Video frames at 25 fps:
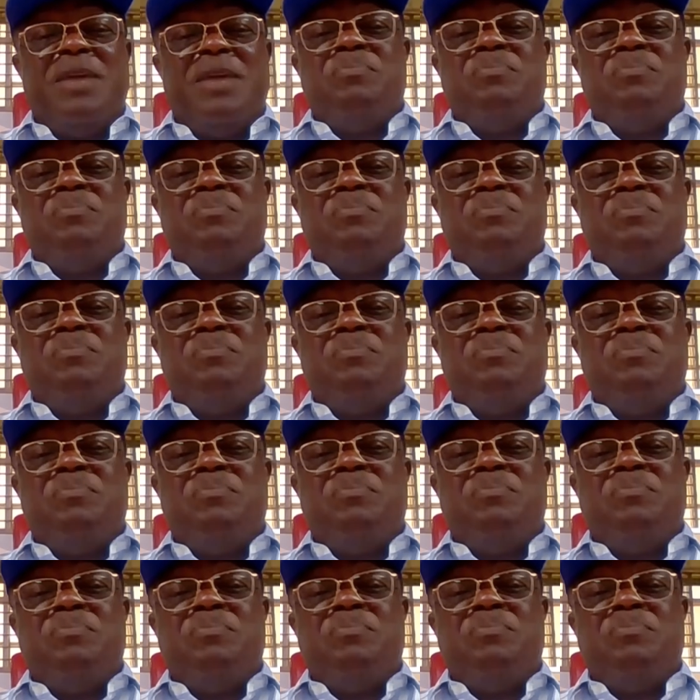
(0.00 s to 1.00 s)
Now
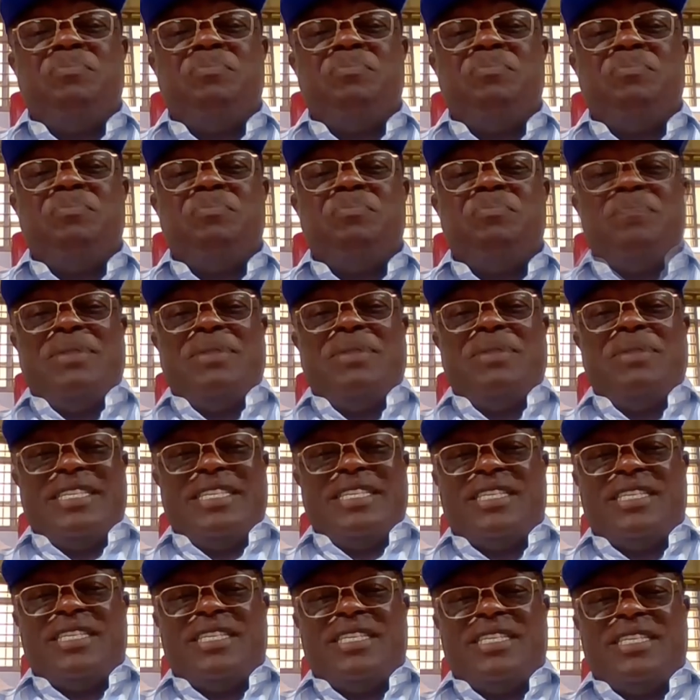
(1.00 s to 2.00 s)
this movement,
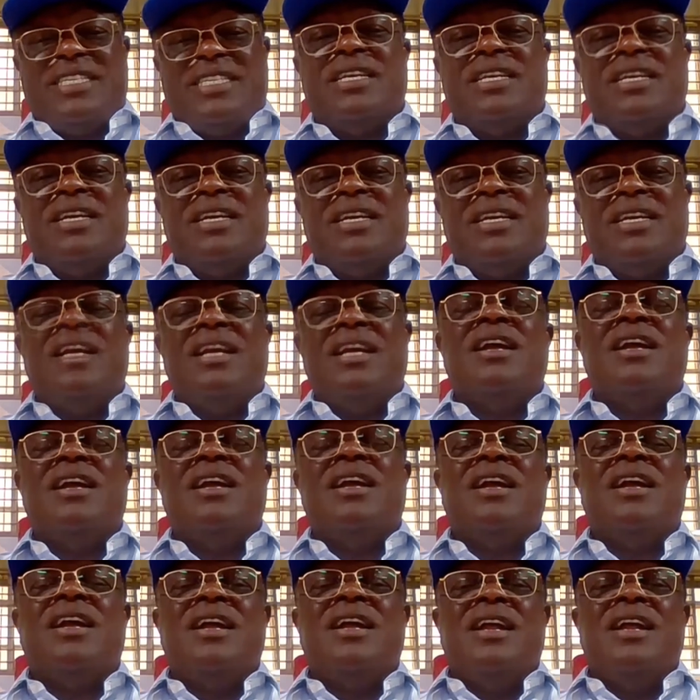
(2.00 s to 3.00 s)
you know, very
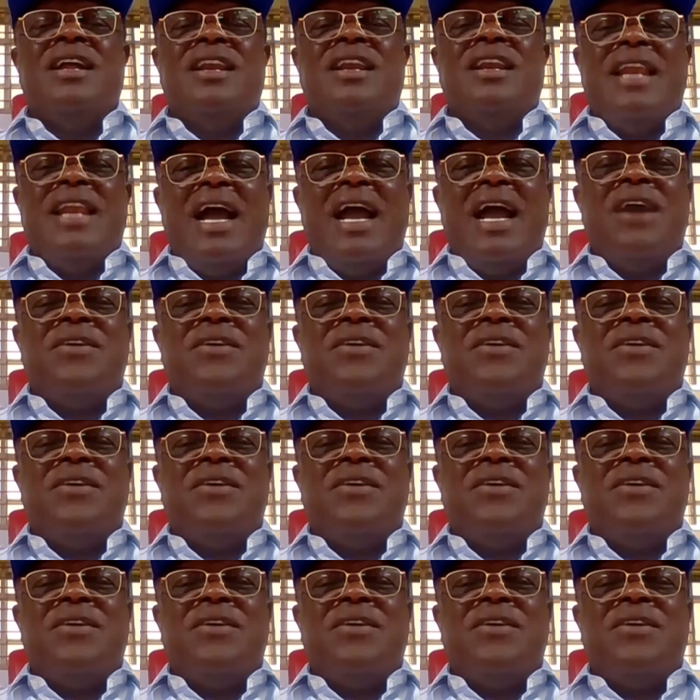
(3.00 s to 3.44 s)
strong,